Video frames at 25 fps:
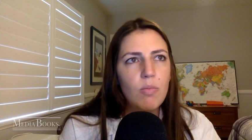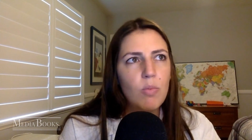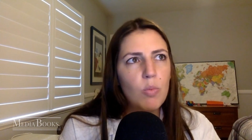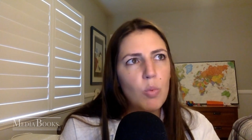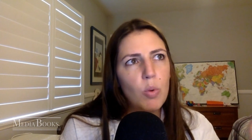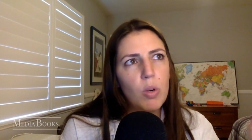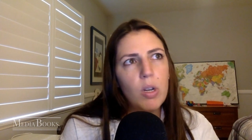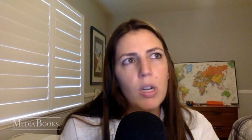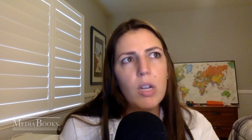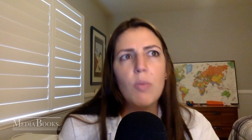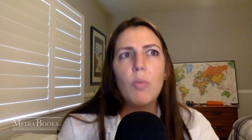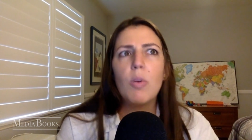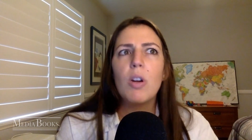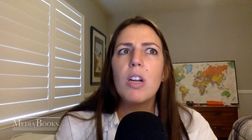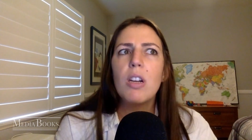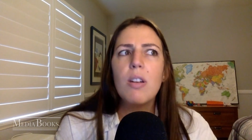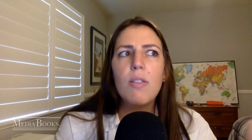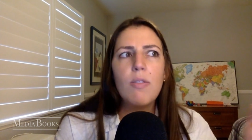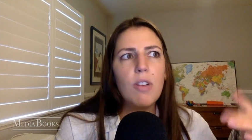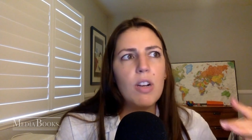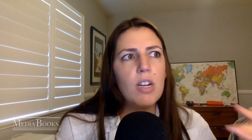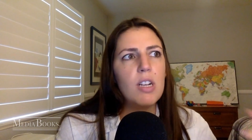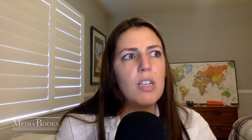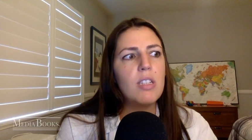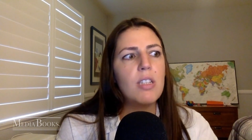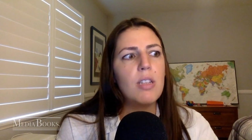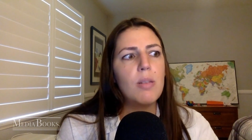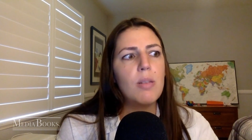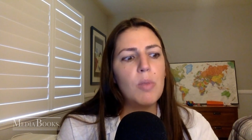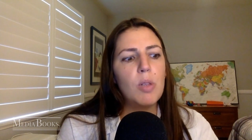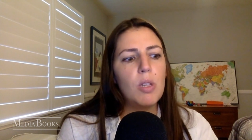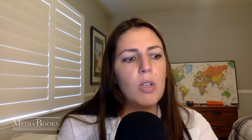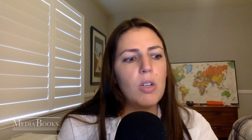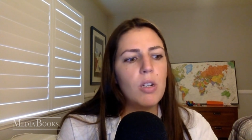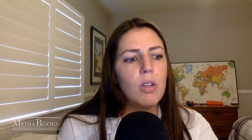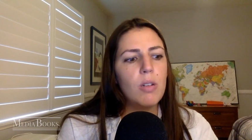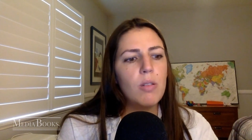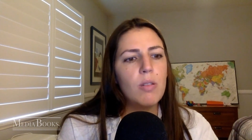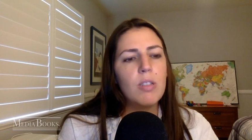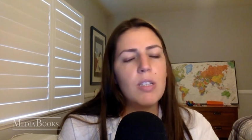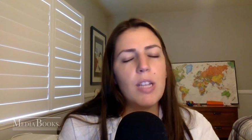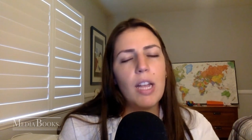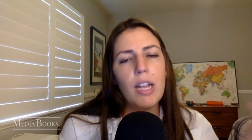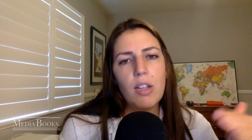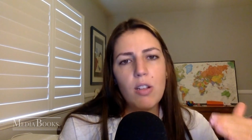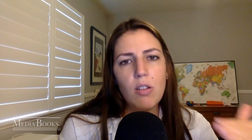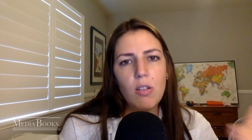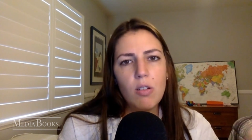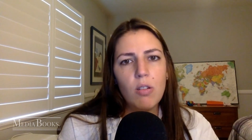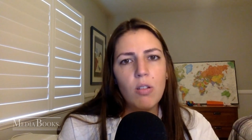We're in a very similar
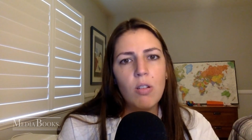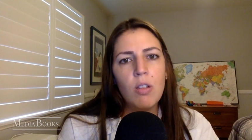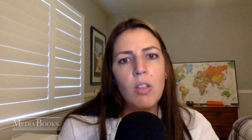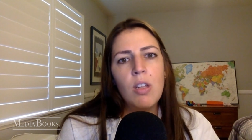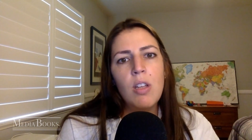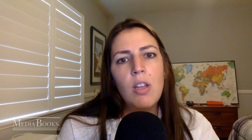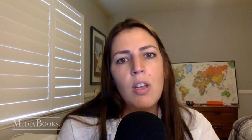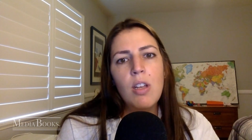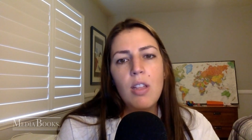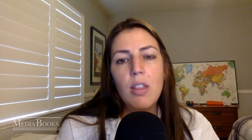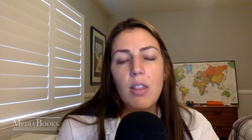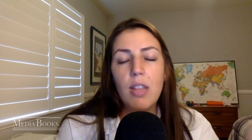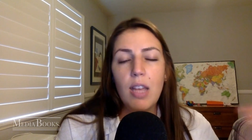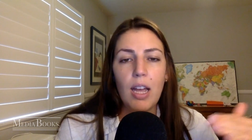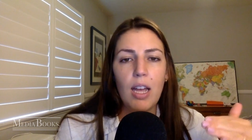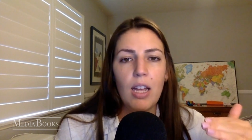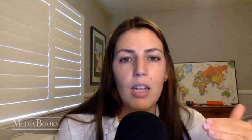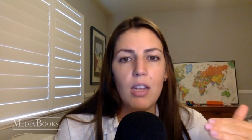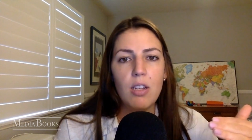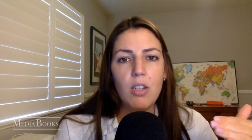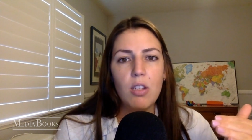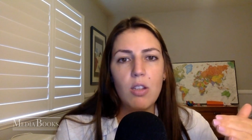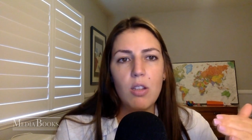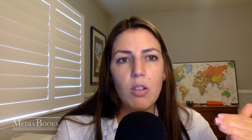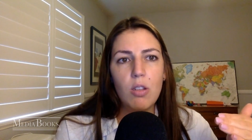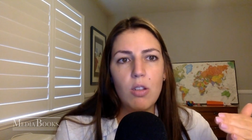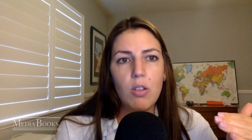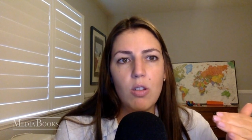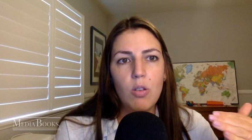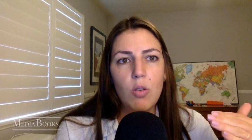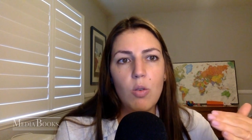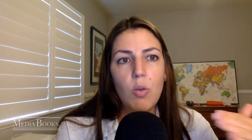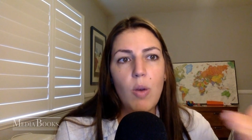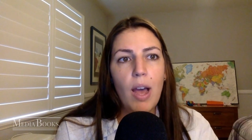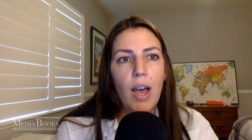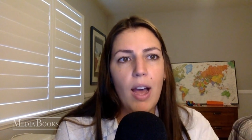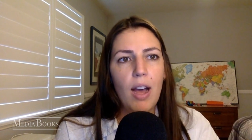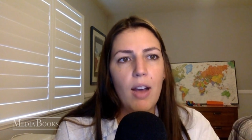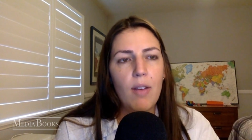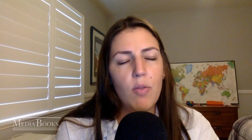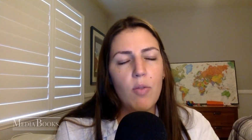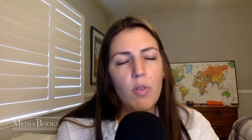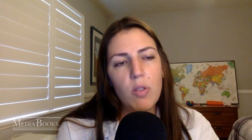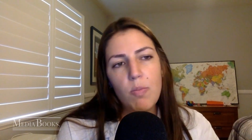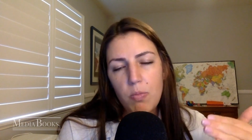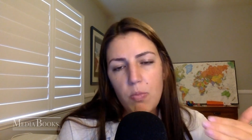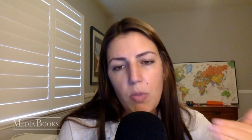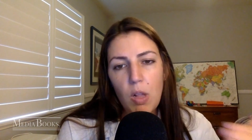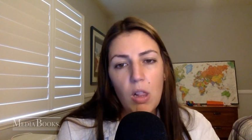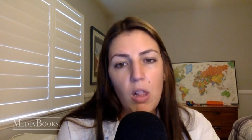cycle that you have
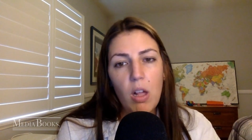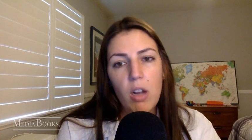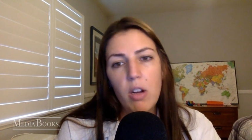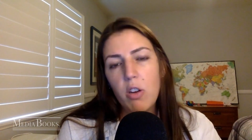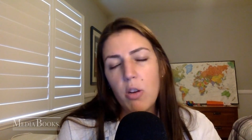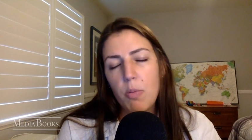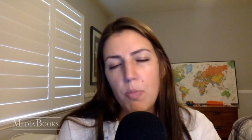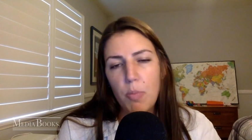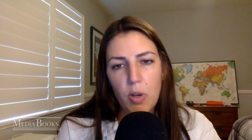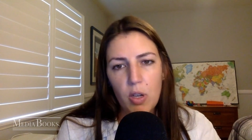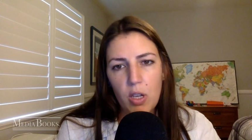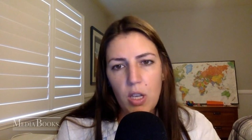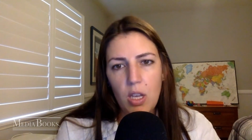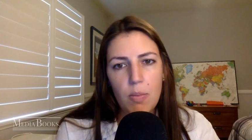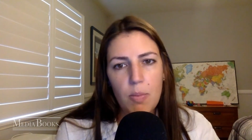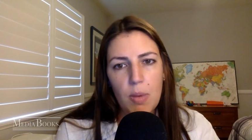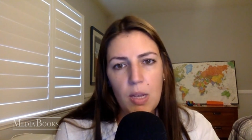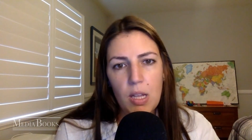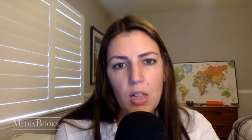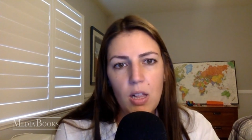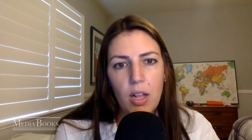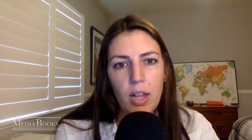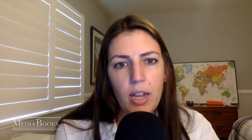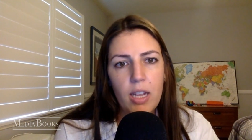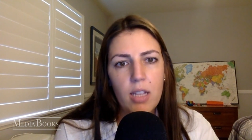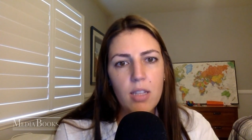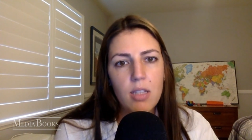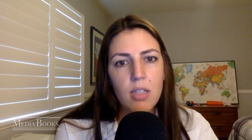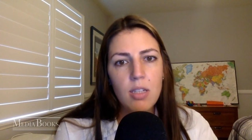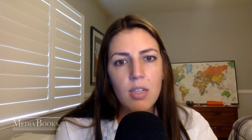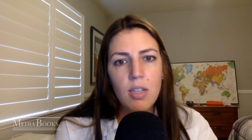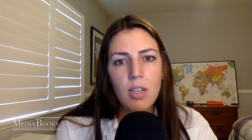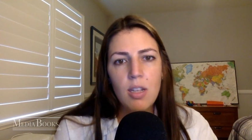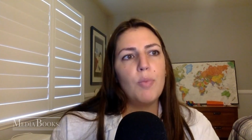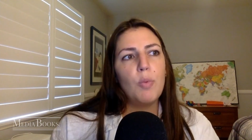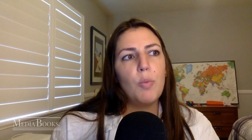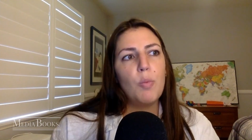with a lot of your bookkeeping clients.